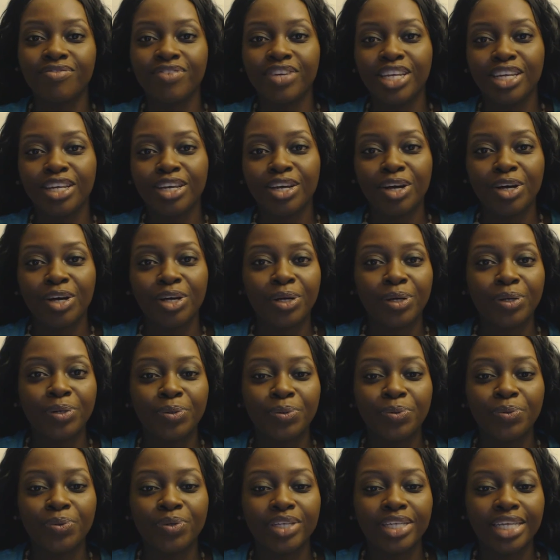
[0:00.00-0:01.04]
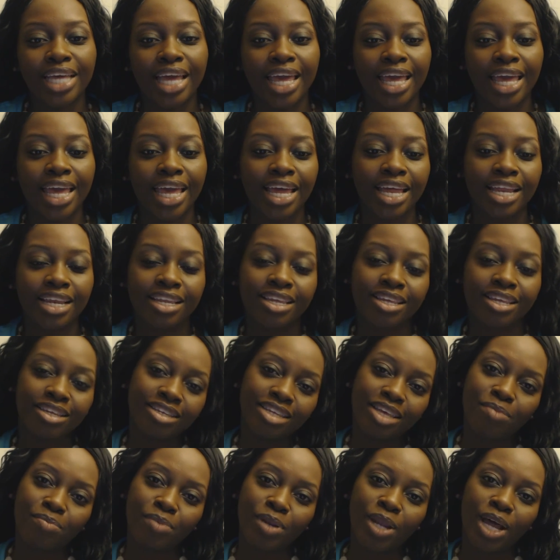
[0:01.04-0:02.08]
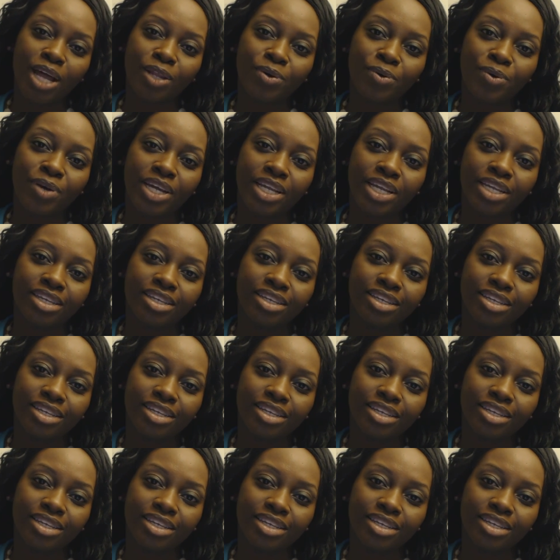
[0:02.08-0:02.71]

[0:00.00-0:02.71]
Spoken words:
video and keep it eloquent.